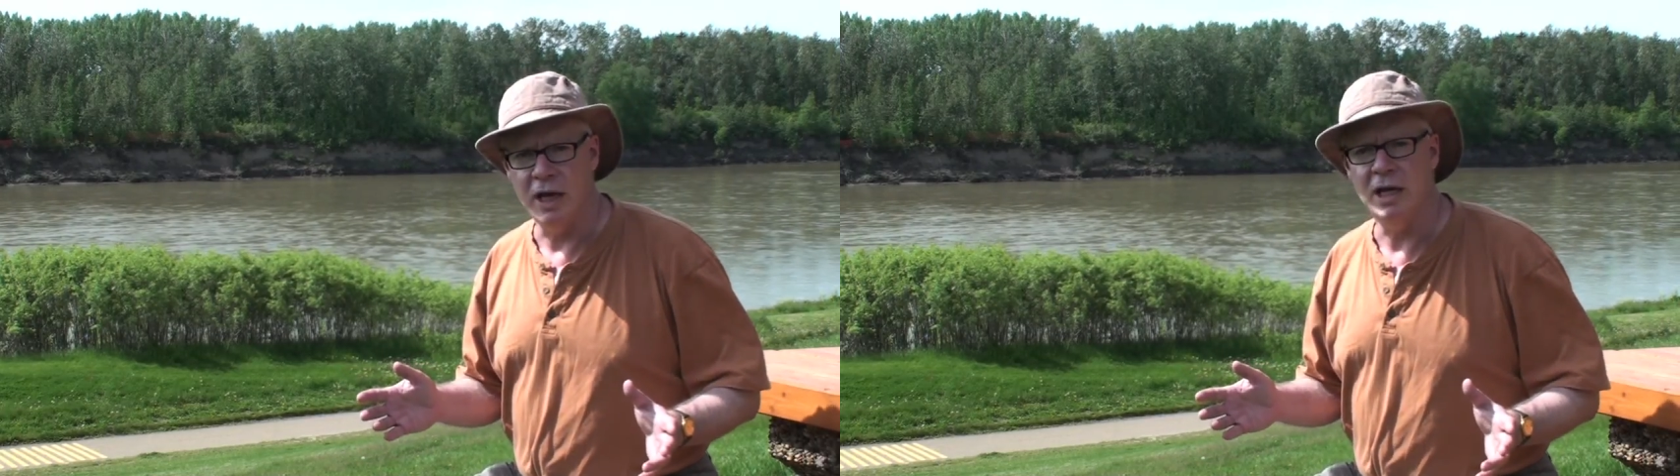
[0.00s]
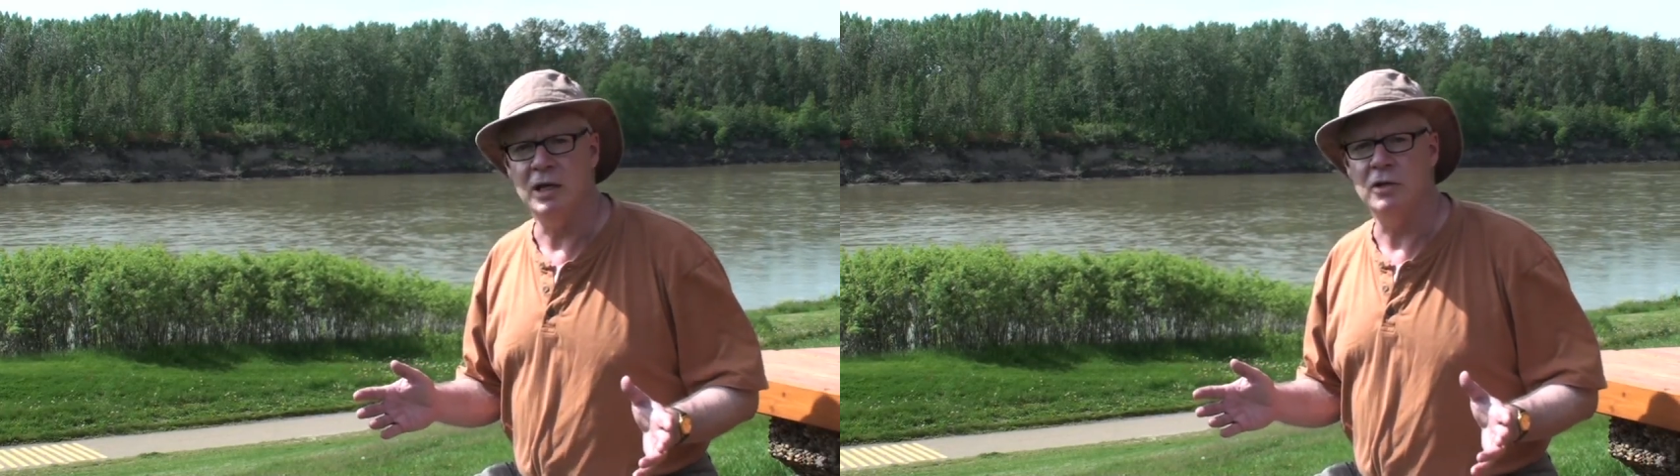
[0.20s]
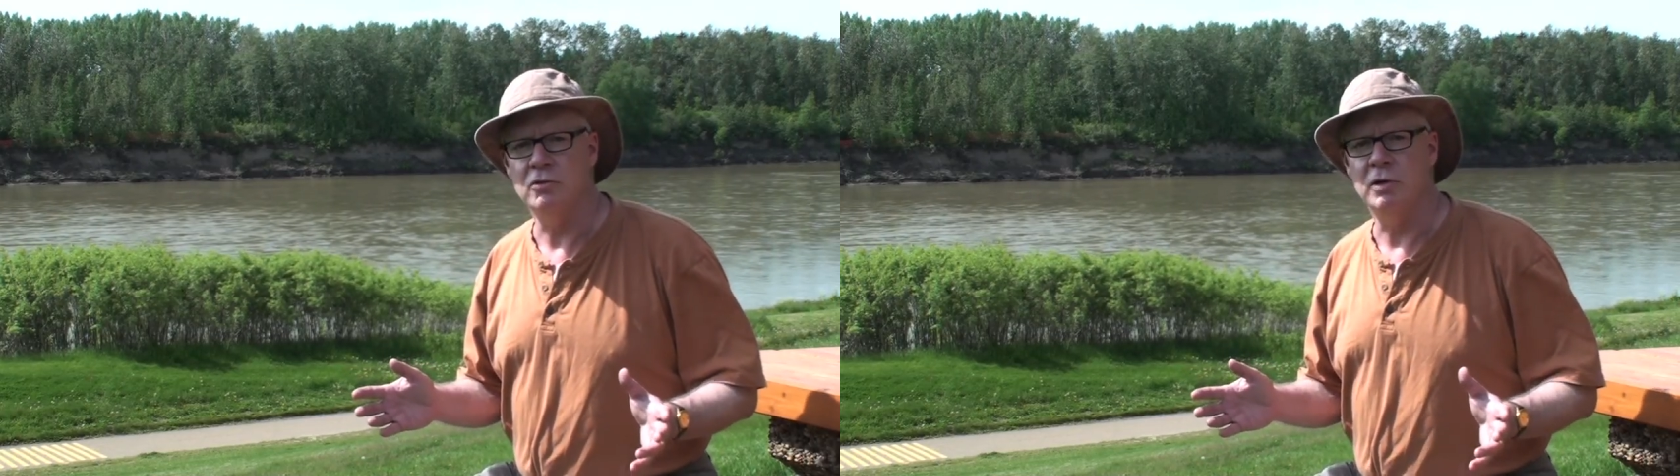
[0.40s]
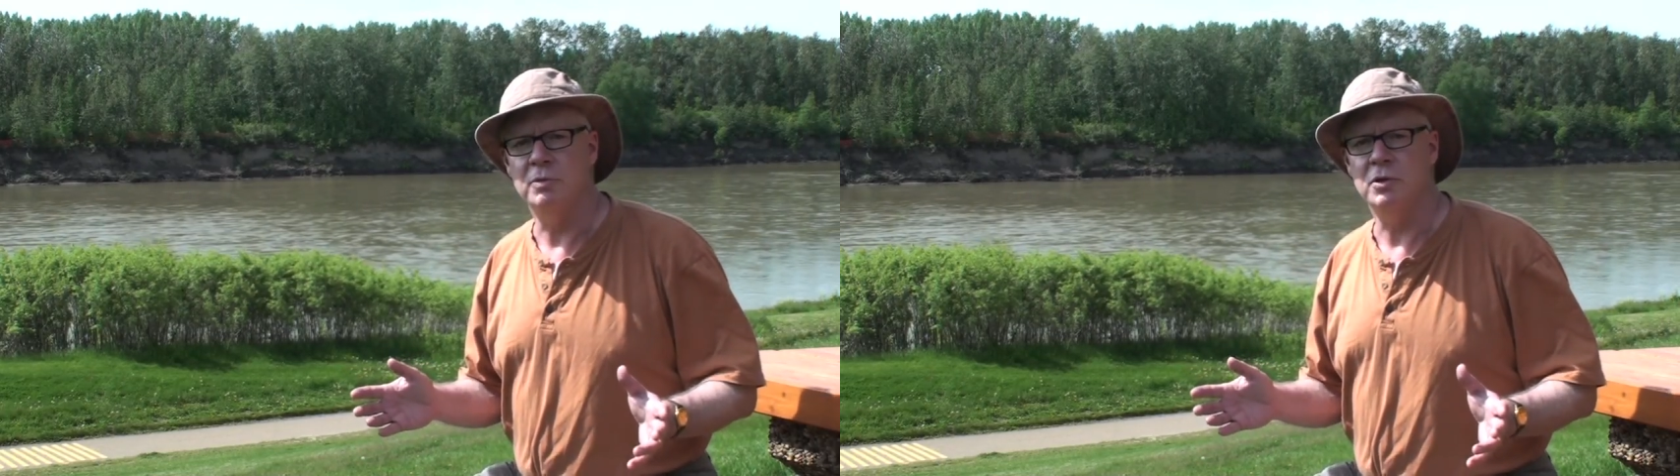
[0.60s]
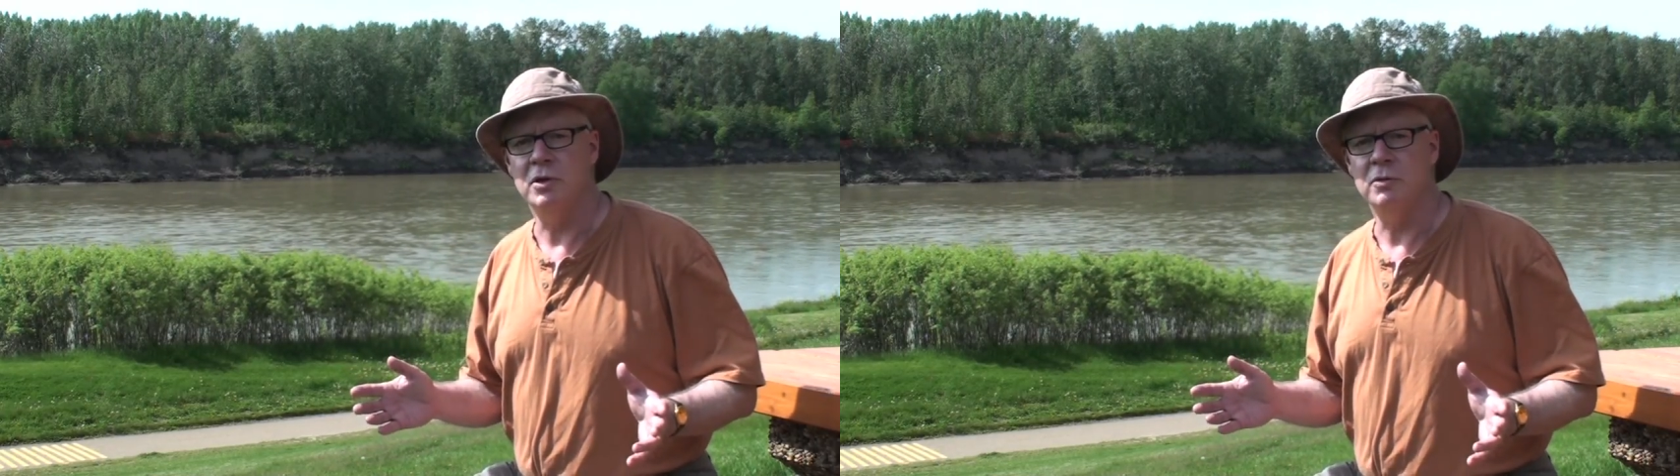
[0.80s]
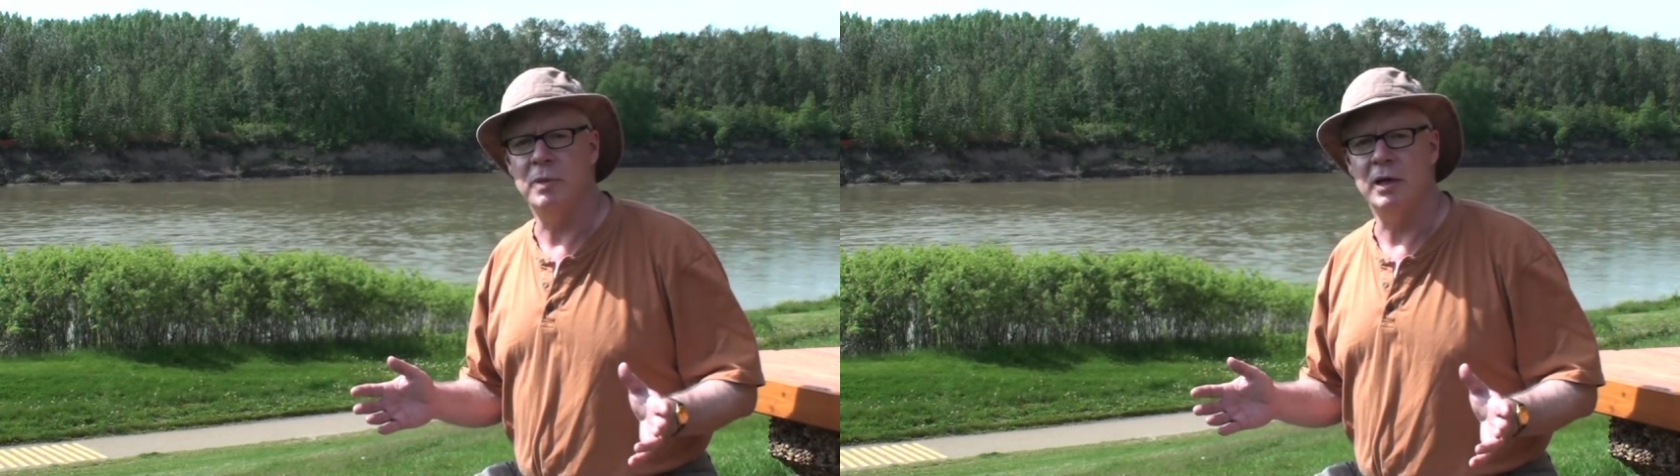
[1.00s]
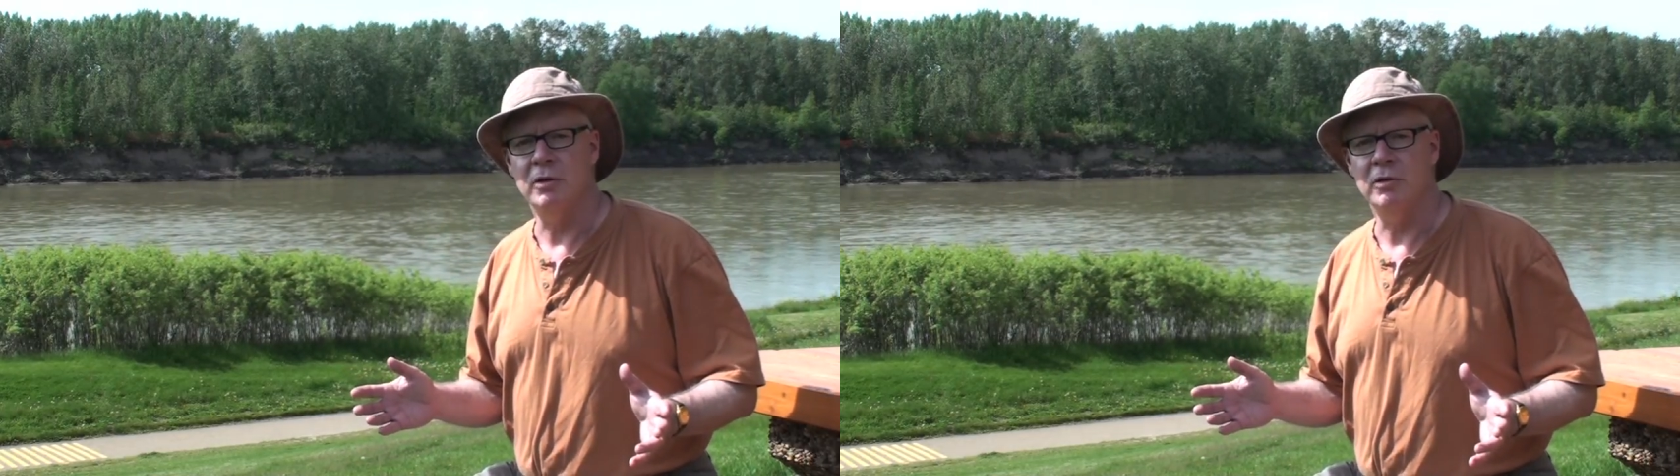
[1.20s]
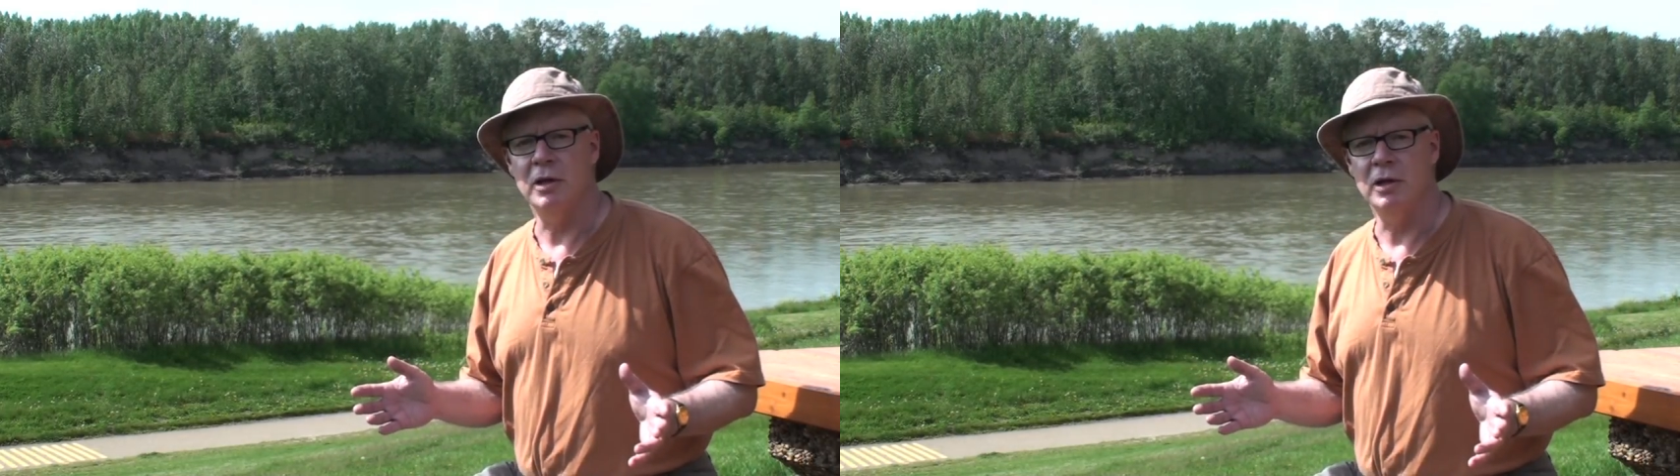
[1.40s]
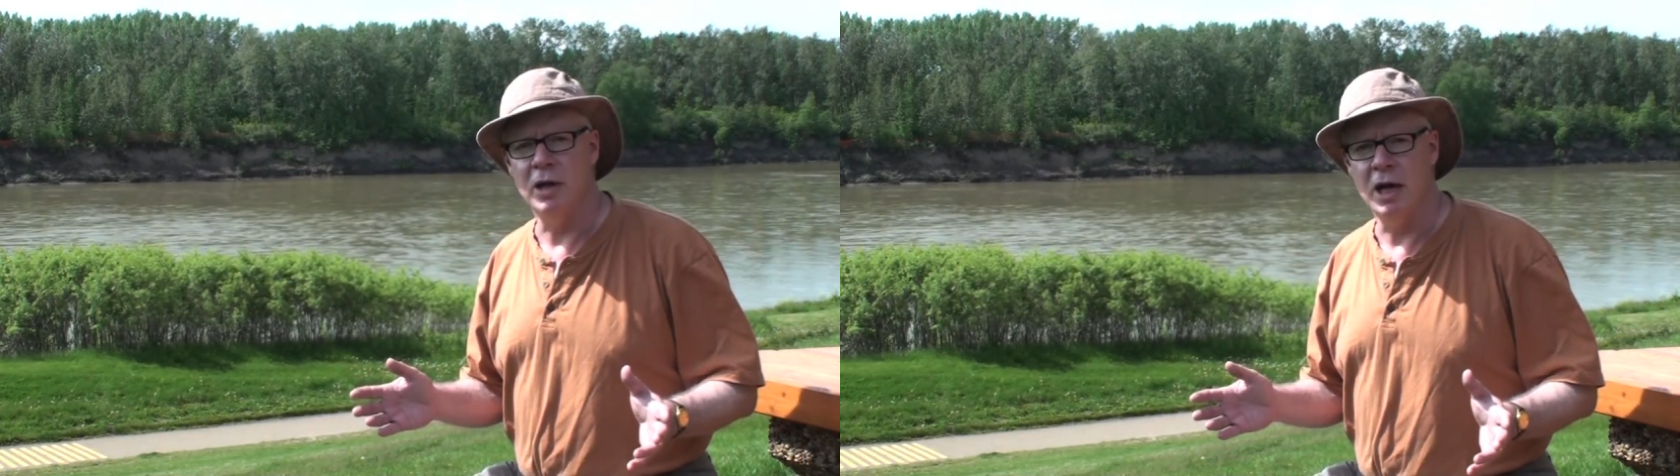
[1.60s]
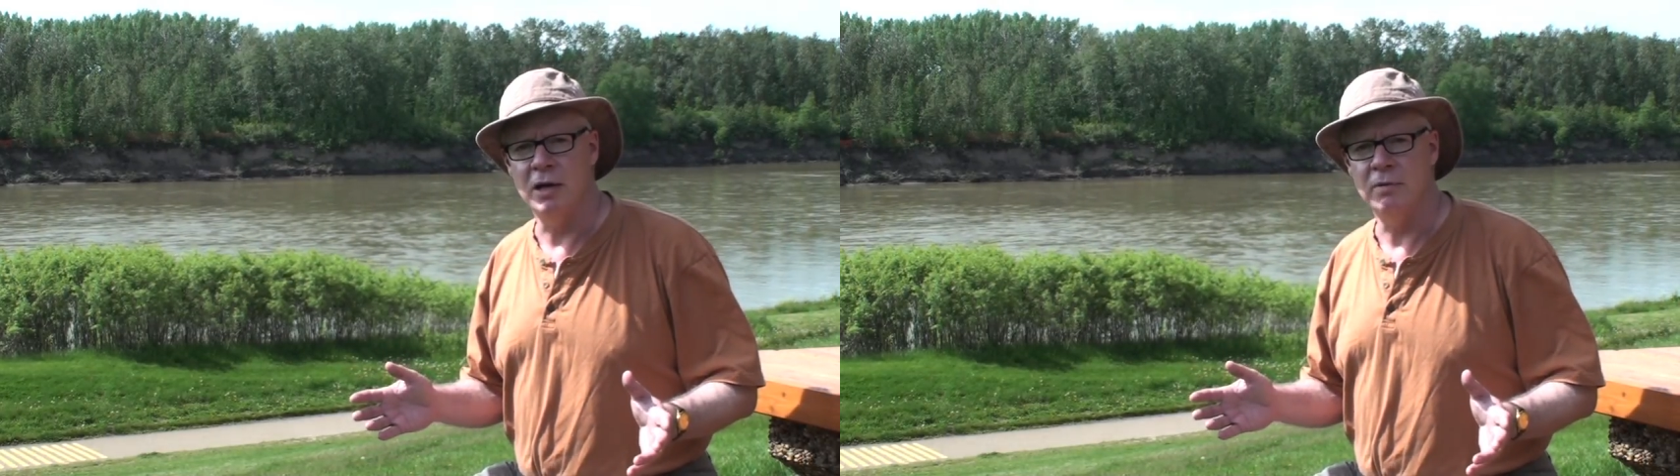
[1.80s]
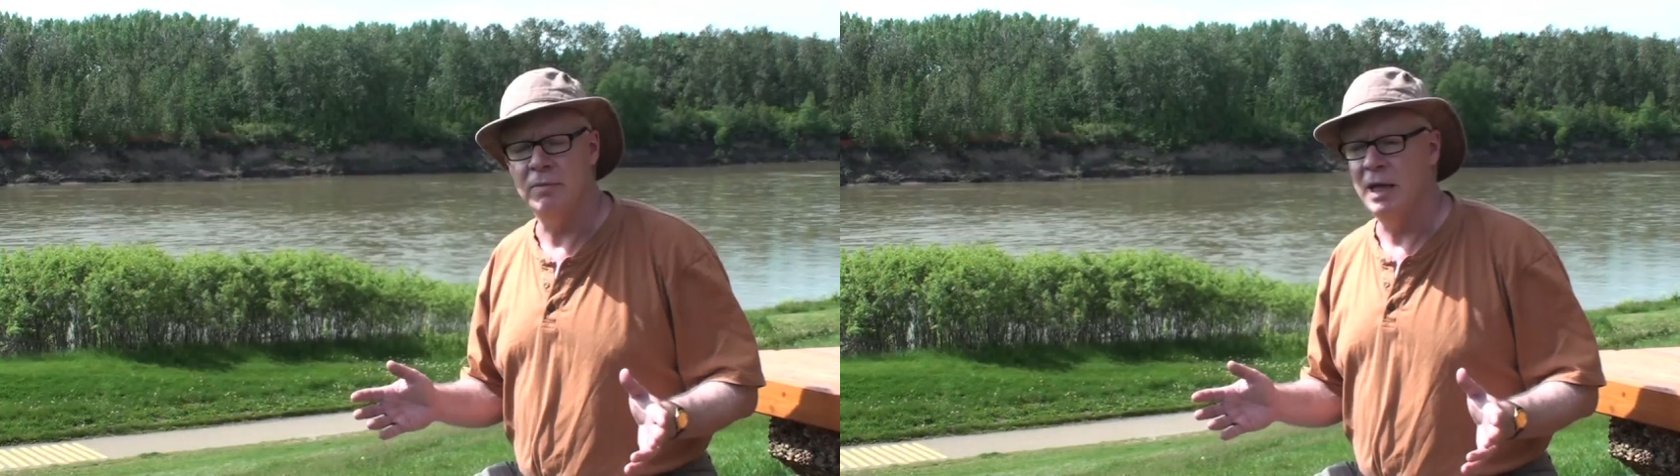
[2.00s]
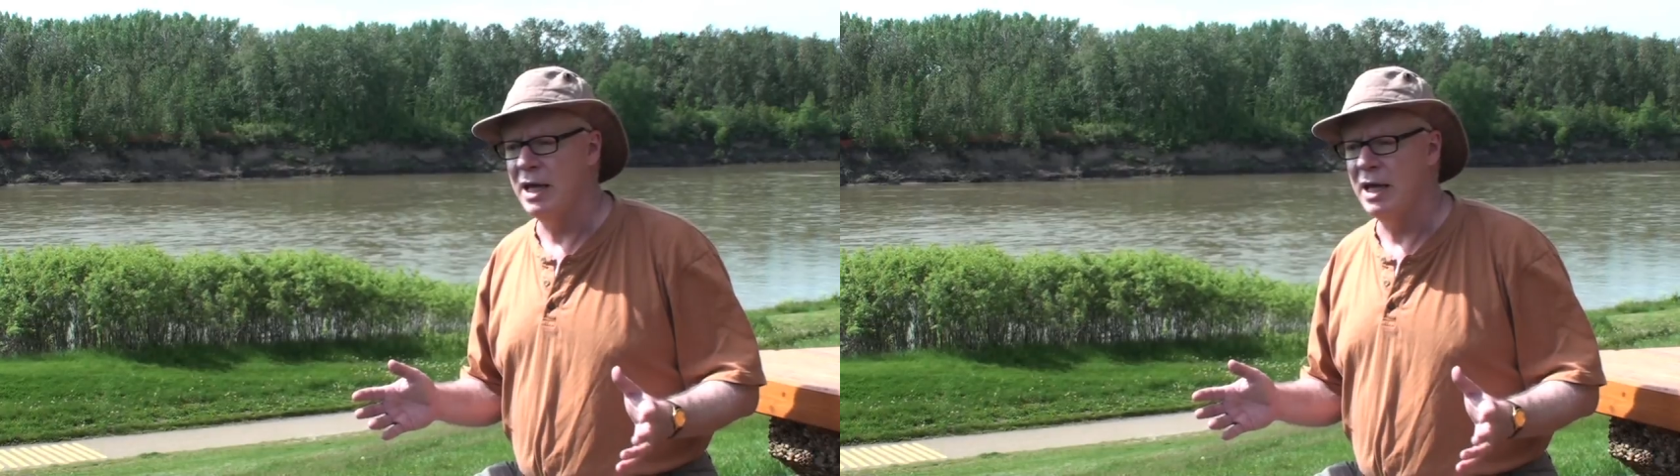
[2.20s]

Any description is better than none.